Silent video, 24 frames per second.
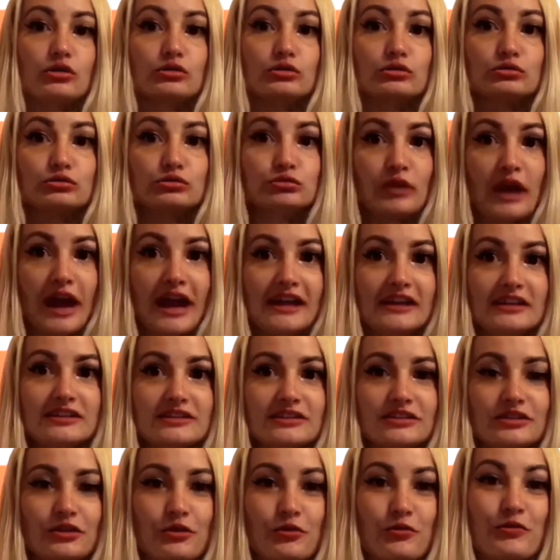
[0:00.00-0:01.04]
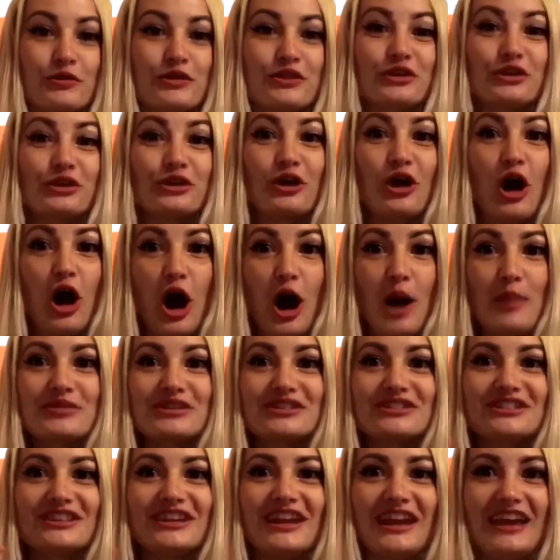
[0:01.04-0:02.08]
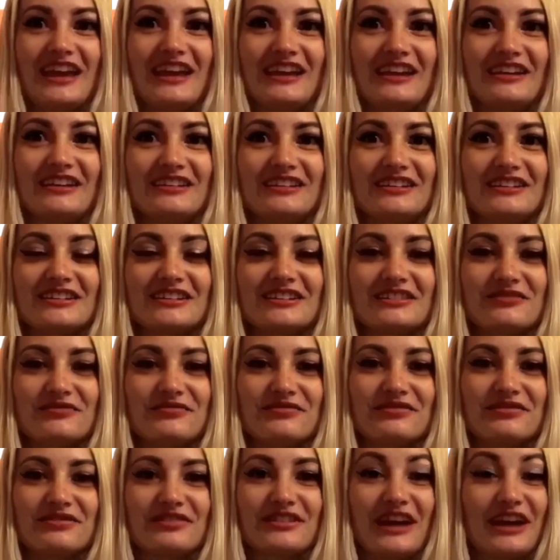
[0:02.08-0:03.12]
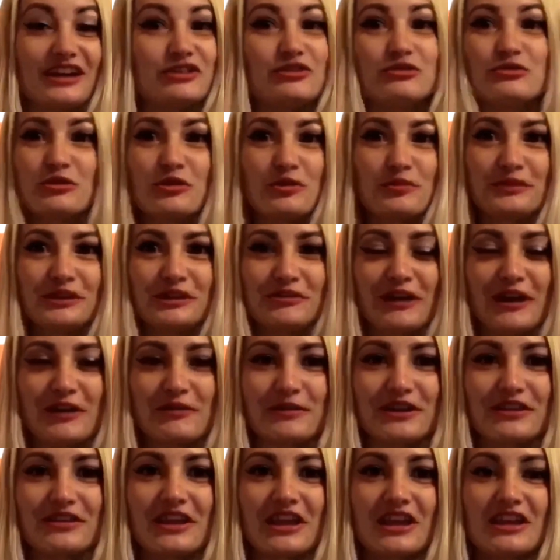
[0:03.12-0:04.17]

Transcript: Write with your opposite hand that you normally write with.